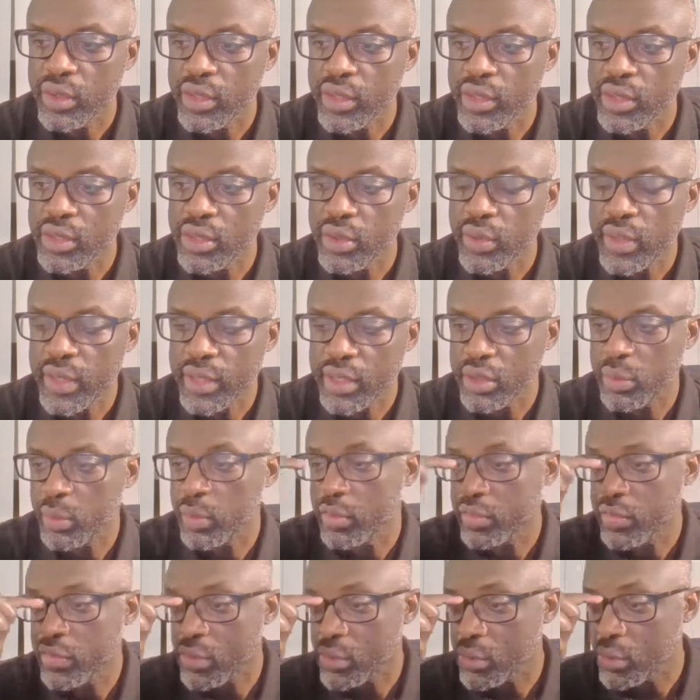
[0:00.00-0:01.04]
interact
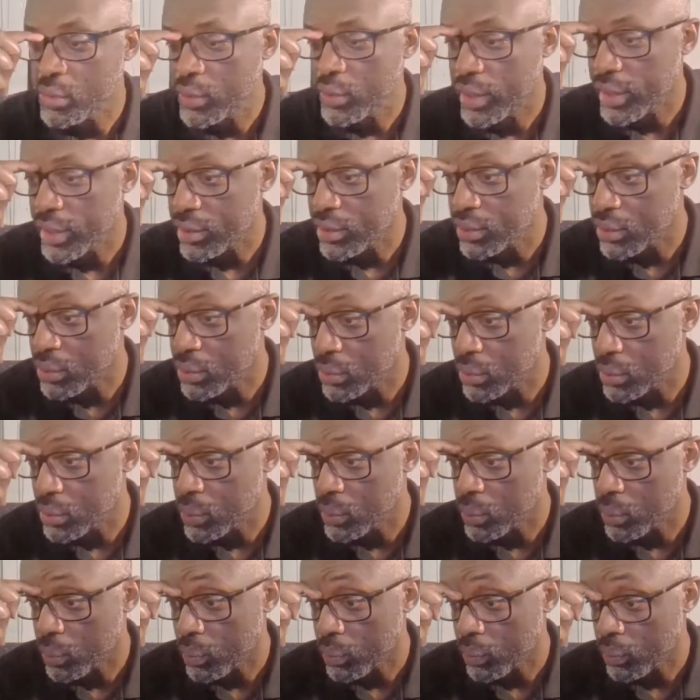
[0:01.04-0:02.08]
with you and to